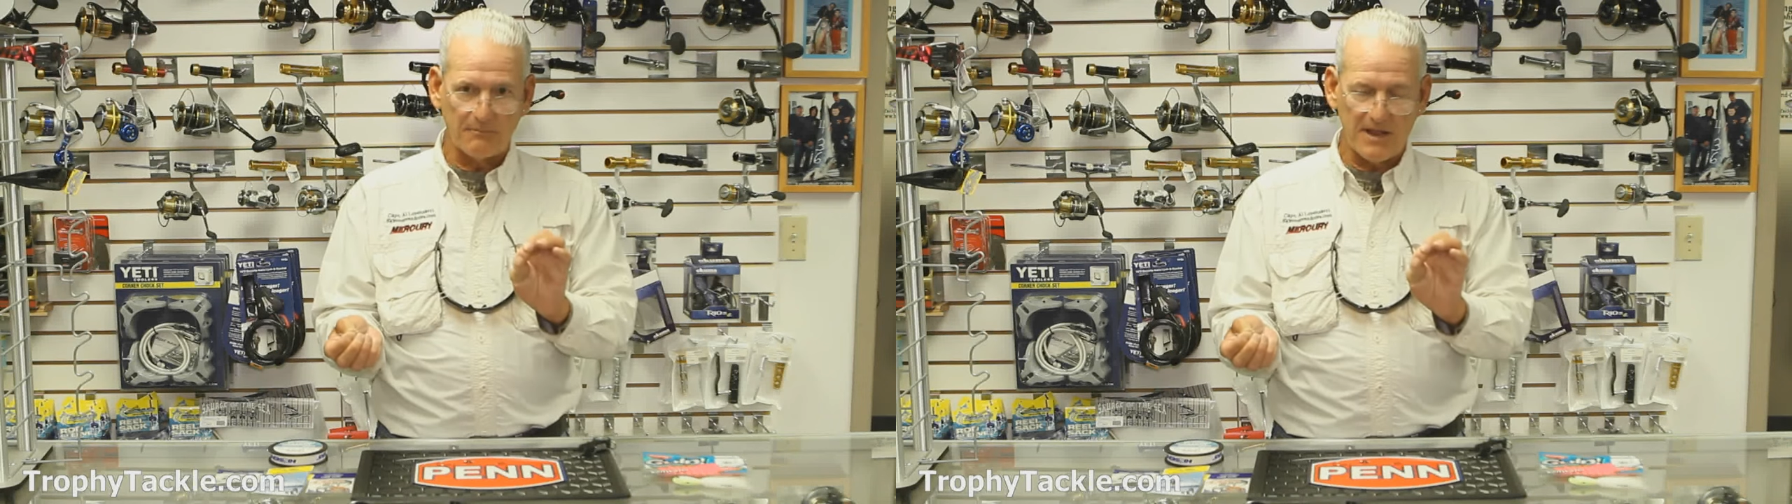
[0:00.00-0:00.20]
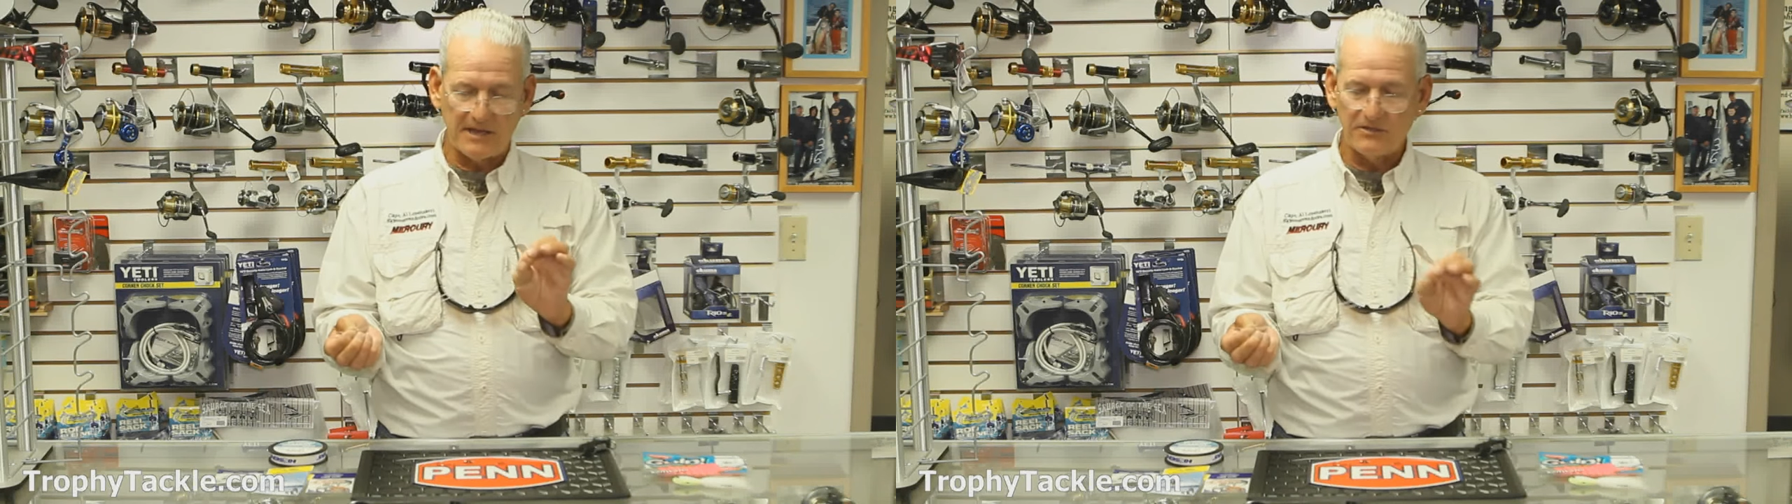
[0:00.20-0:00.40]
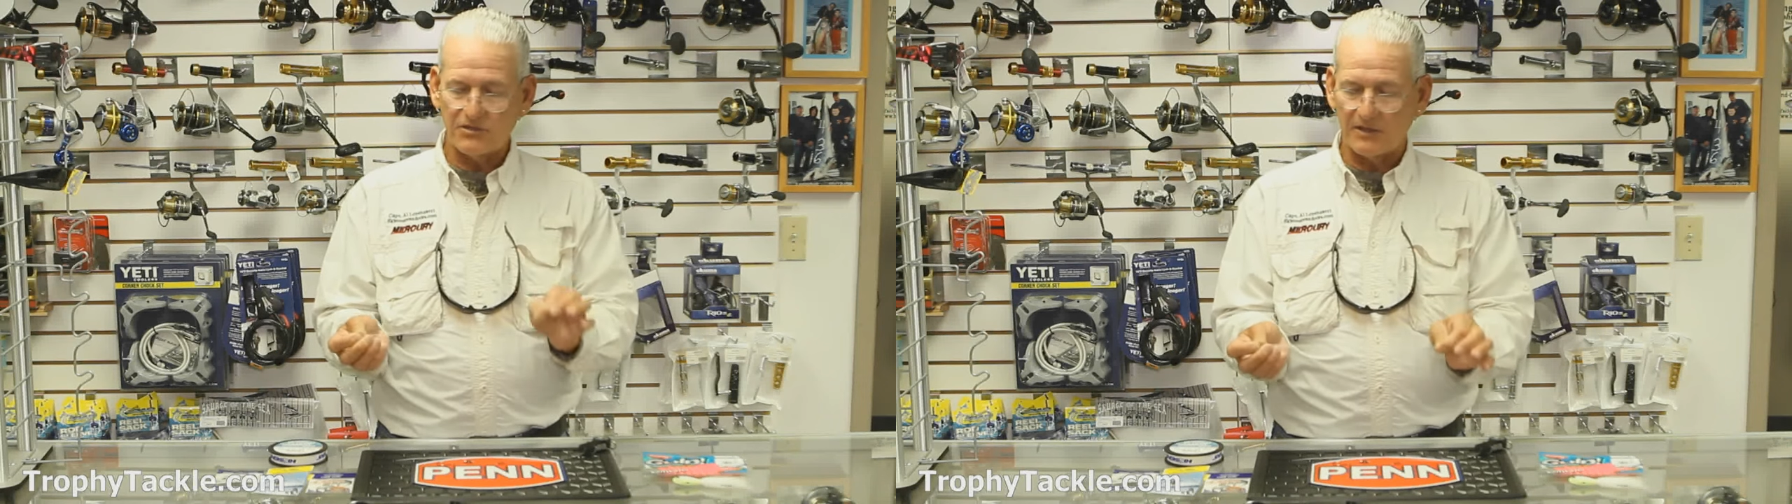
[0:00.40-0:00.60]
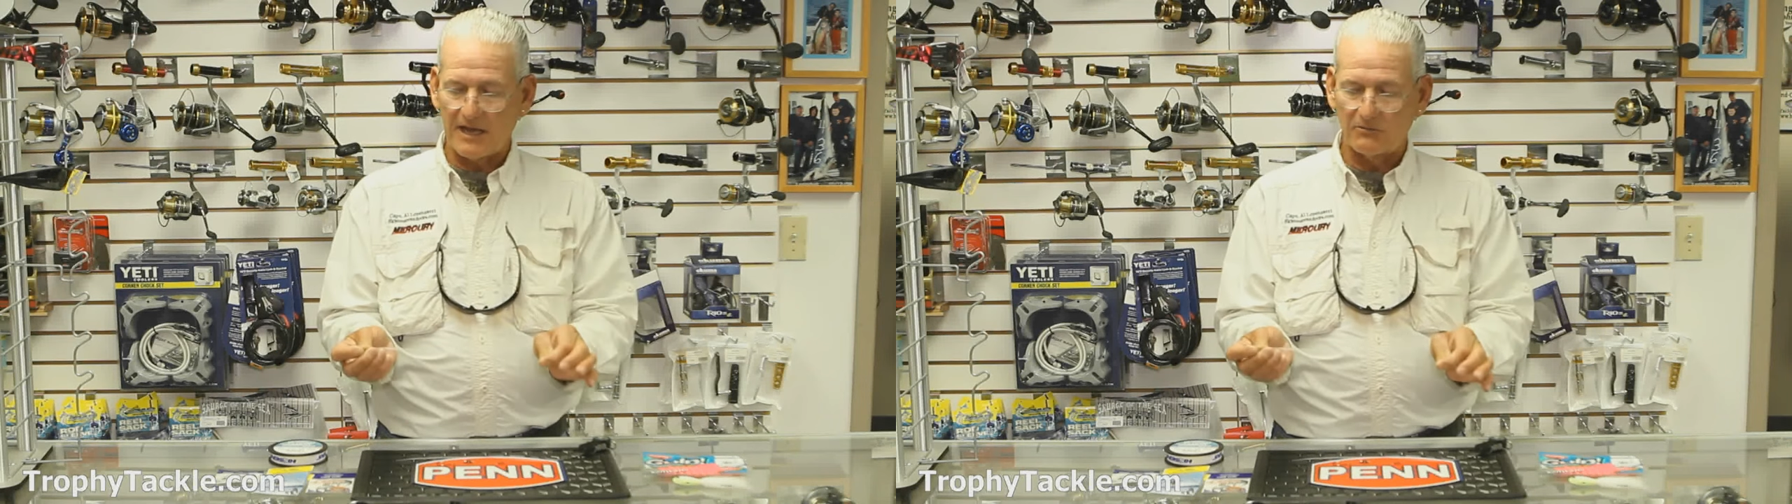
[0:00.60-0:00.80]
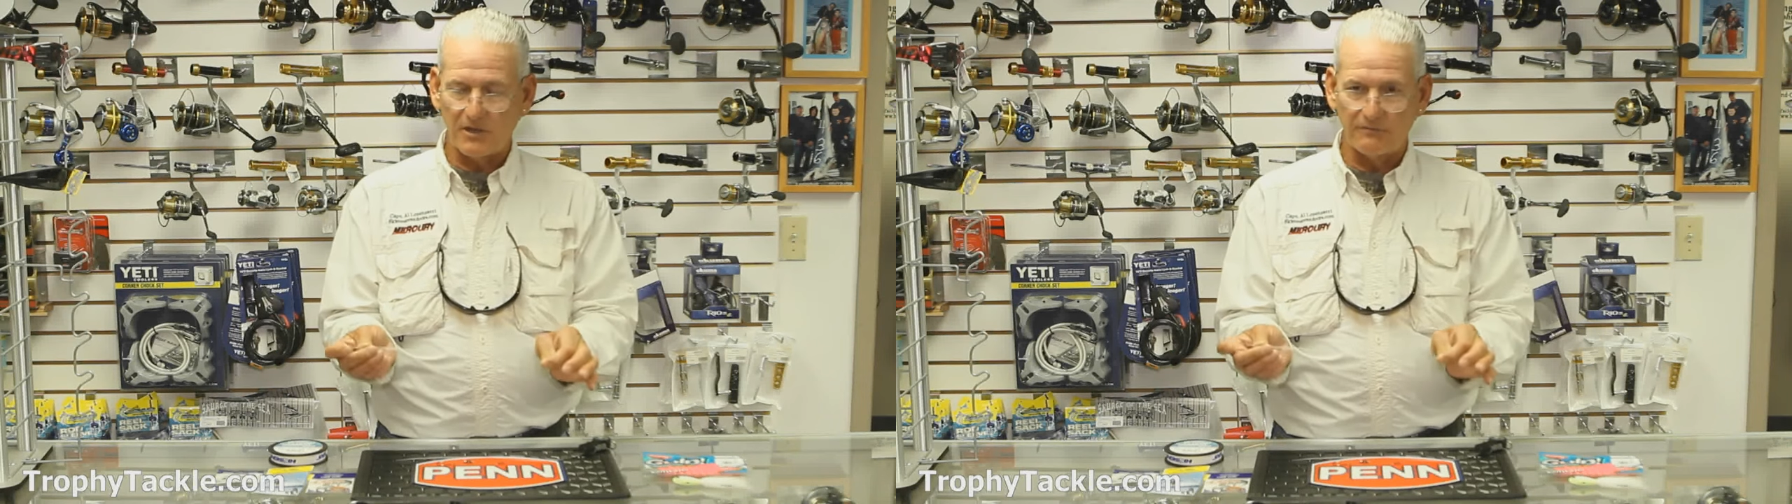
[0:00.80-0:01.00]
bend, so
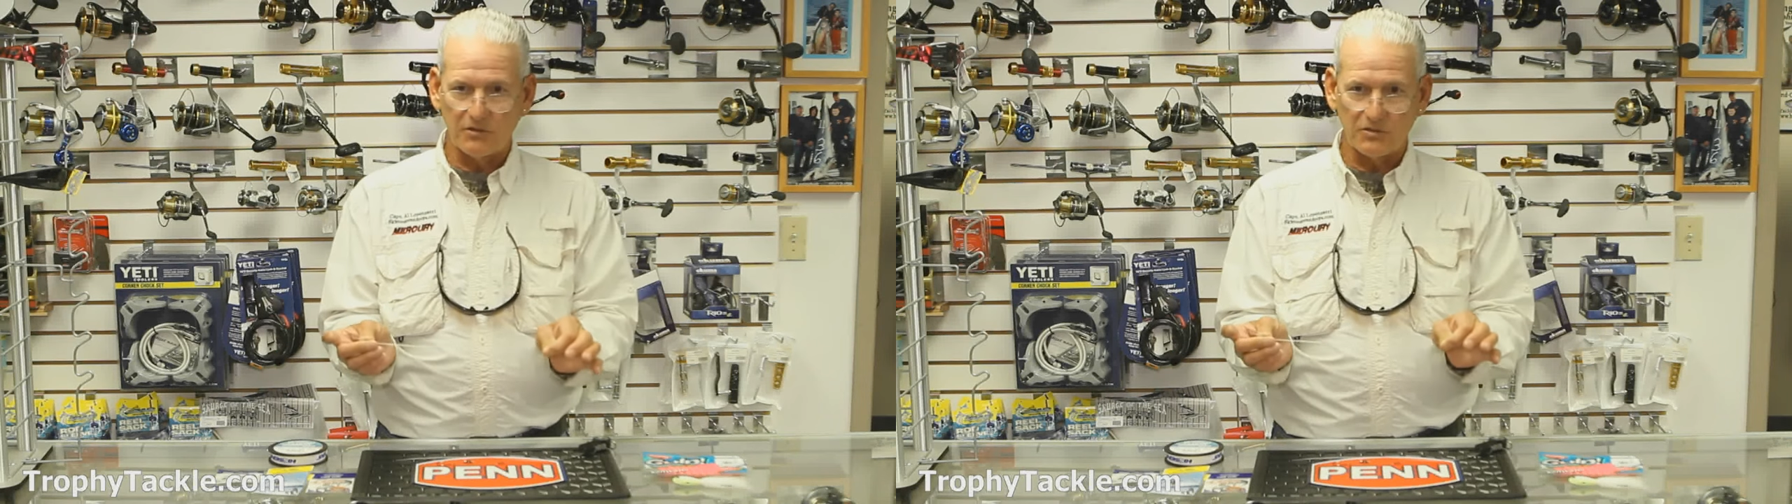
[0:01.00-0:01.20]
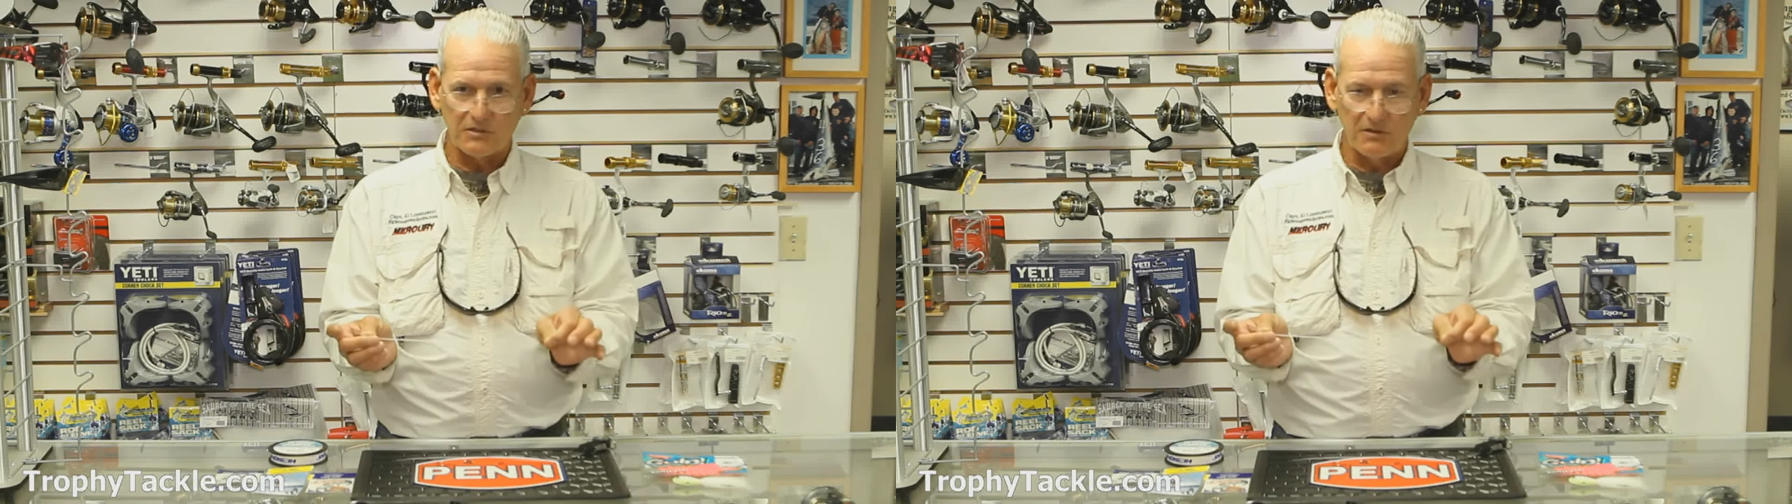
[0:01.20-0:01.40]
that'll give you